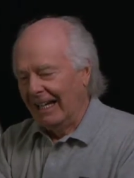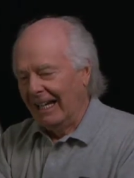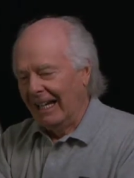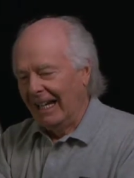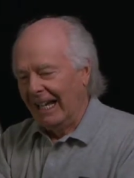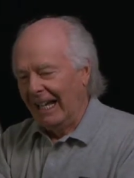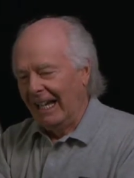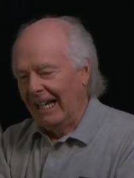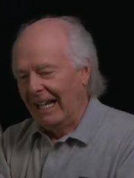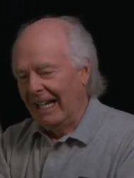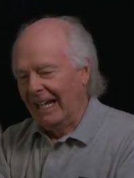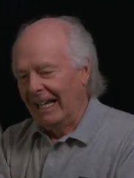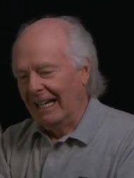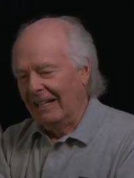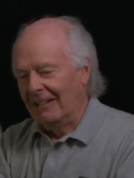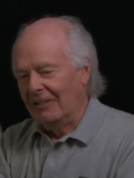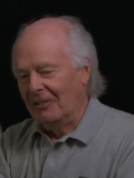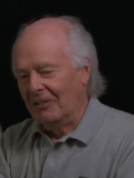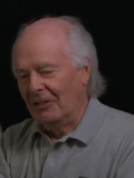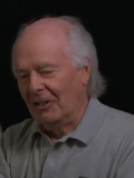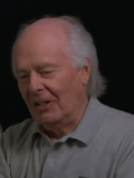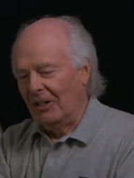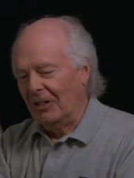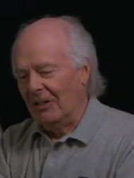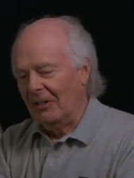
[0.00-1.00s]
and
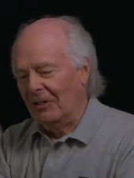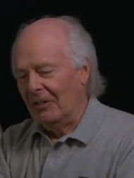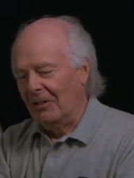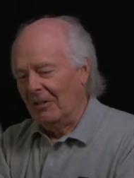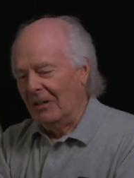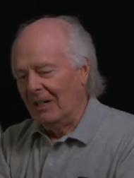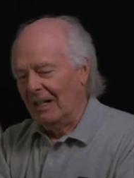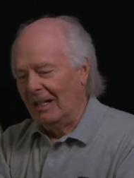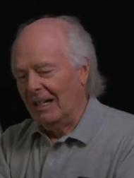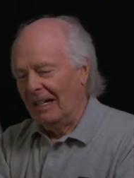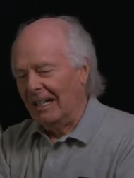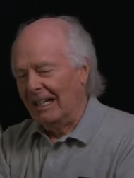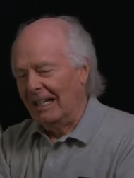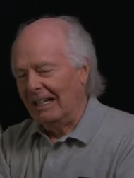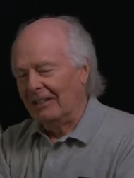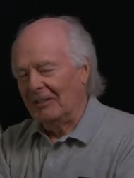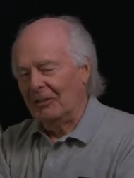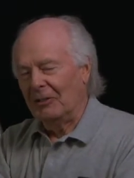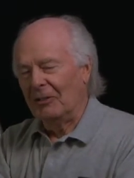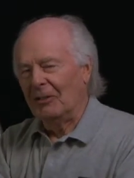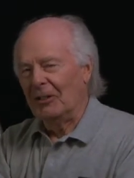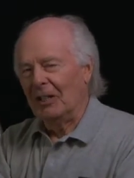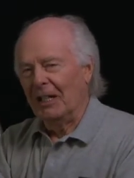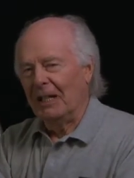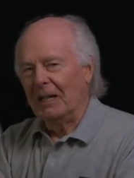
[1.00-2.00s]
so it
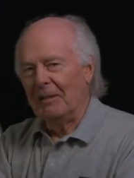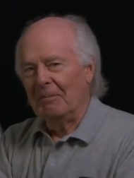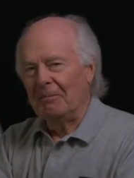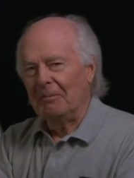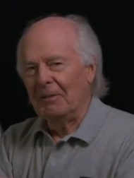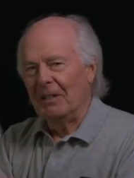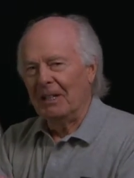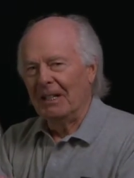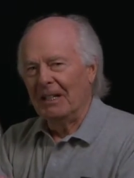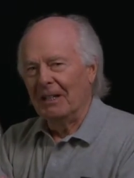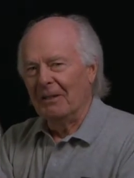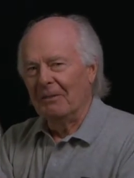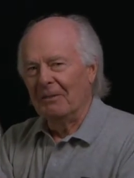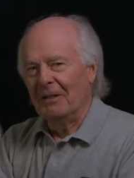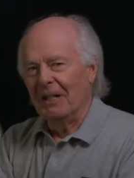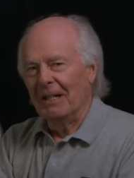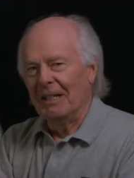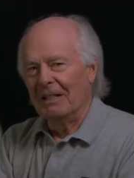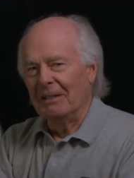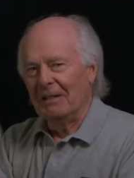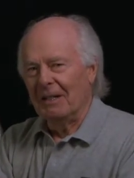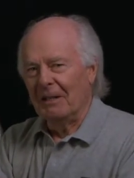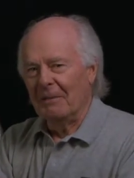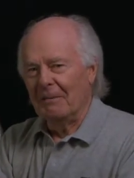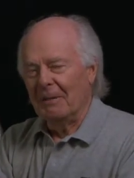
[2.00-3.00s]
slipped and it
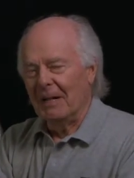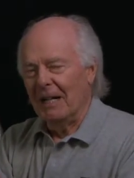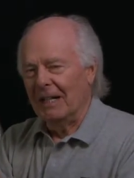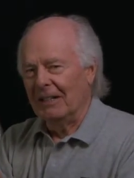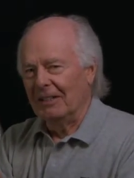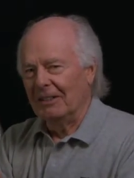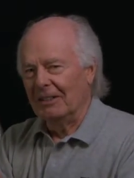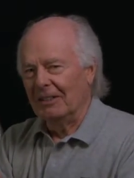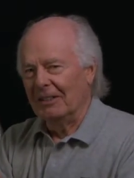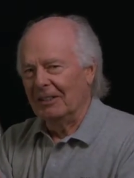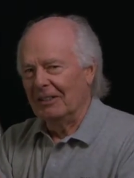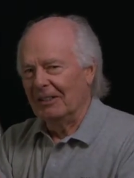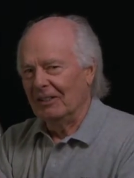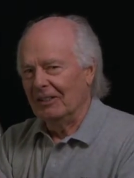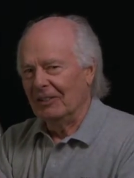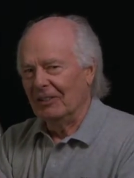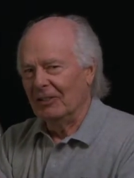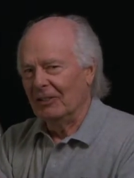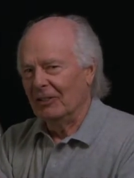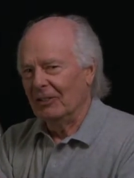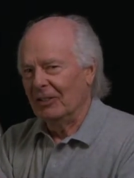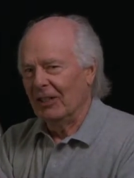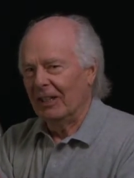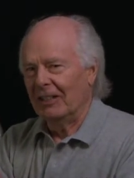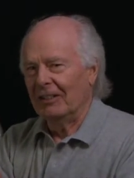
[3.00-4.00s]
went about
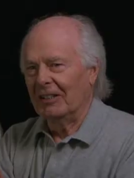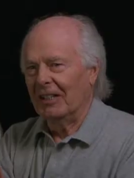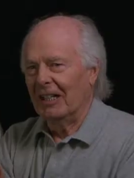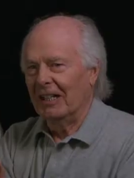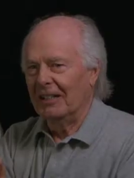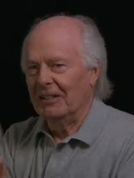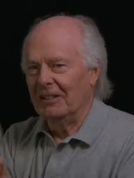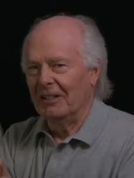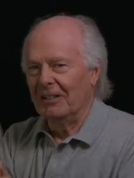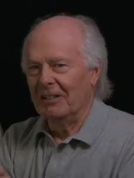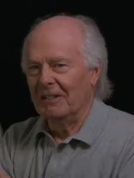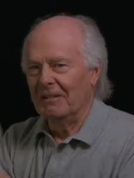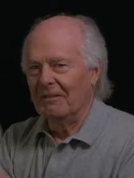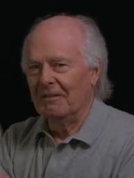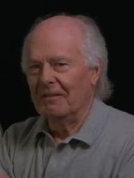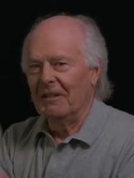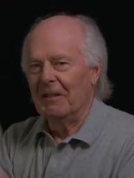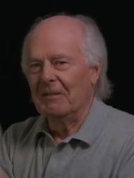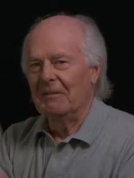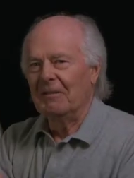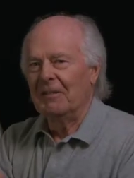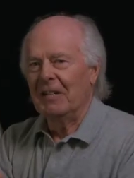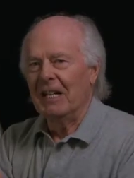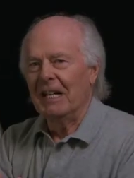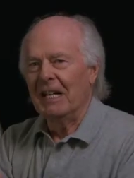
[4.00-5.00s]

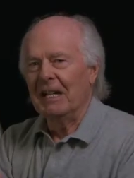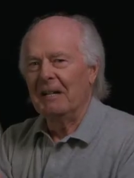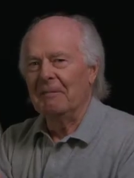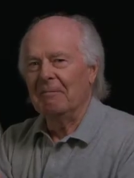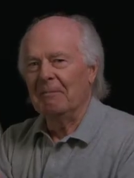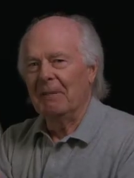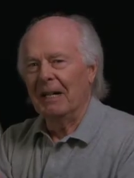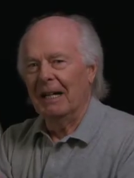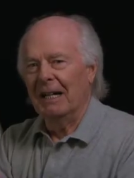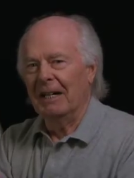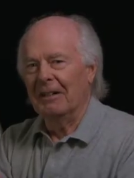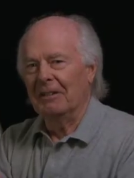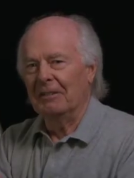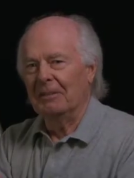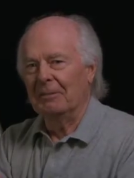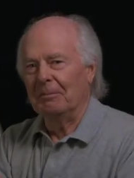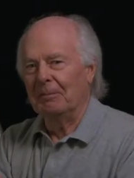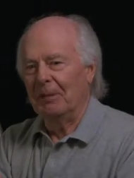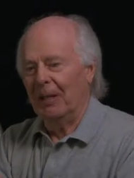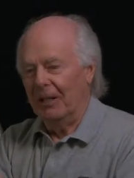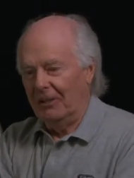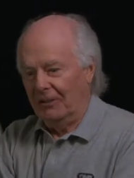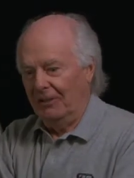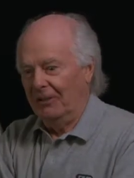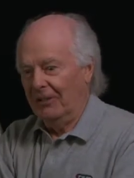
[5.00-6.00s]
615 pounds
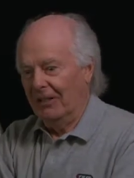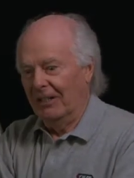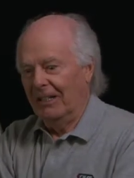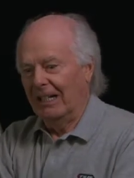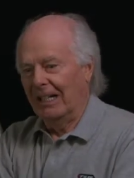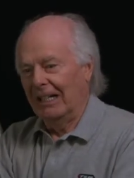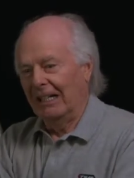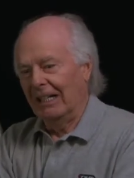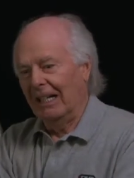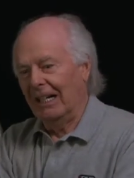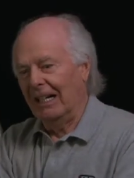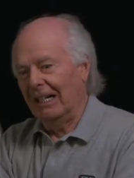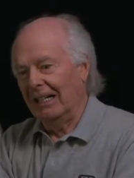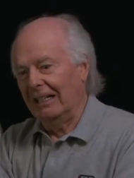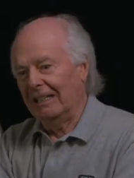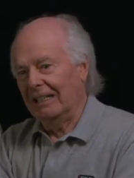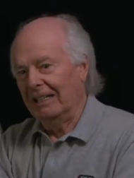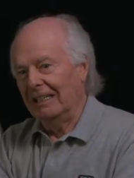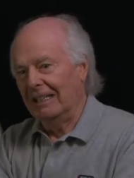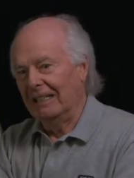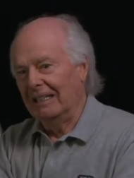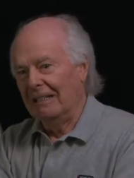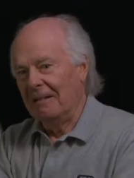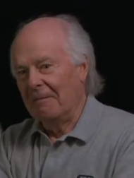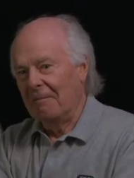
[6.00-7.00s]
pressure and I locked
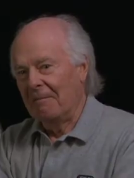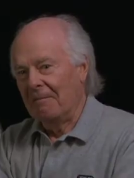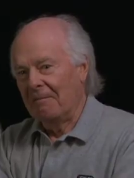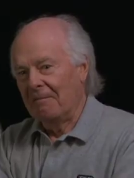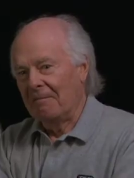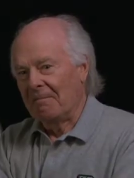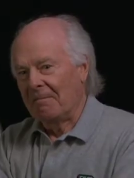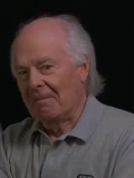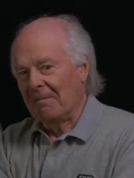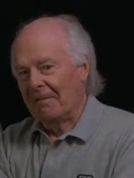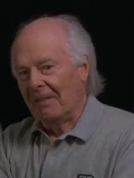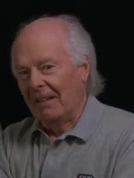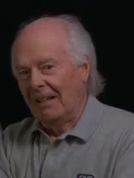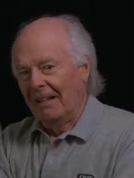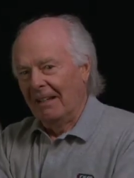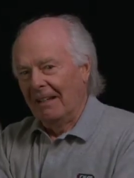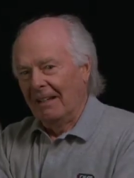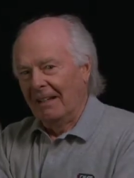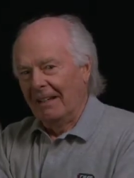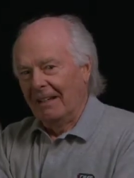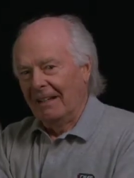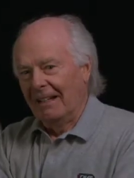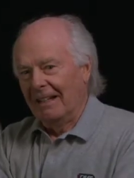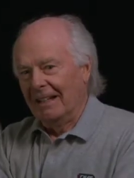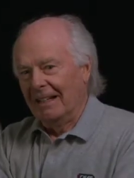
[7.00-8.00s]
it.
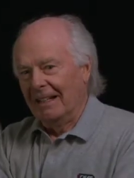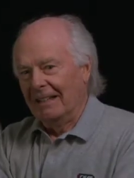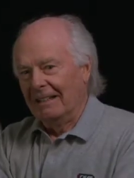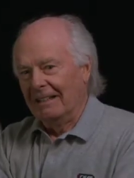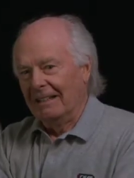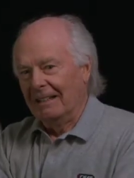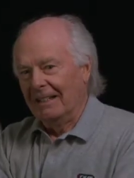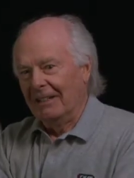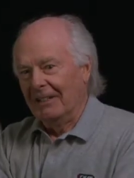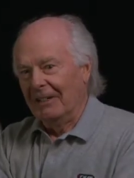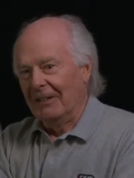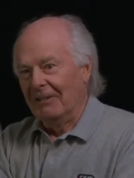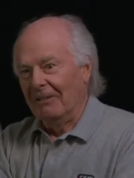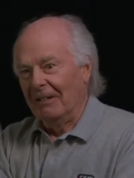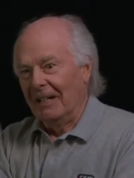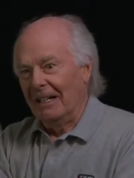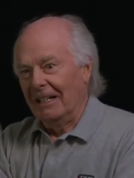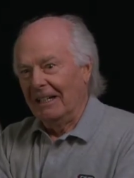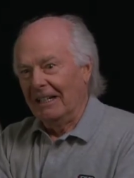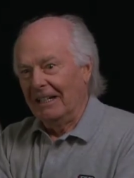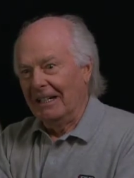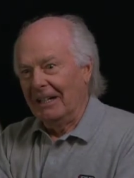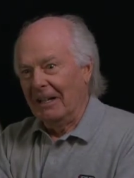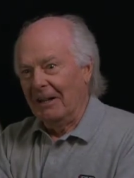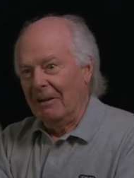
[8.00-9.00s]
And I said, You're ready
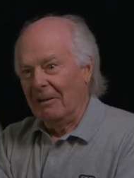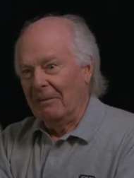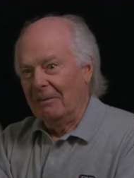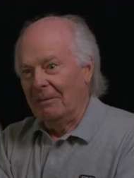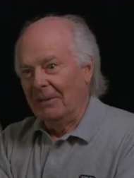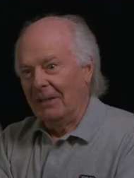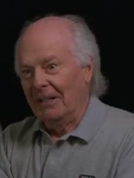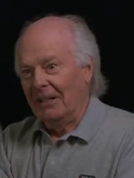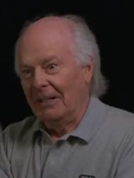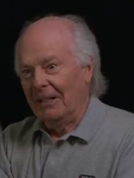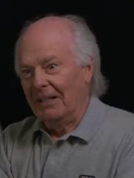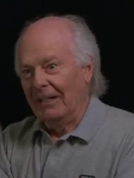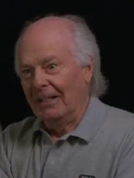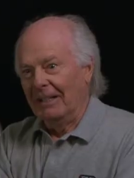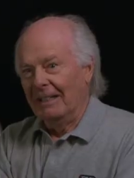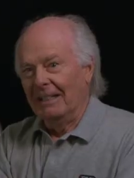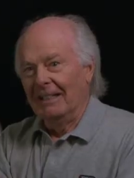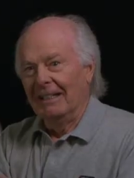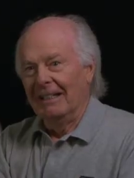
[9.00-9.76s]
to go, Bill.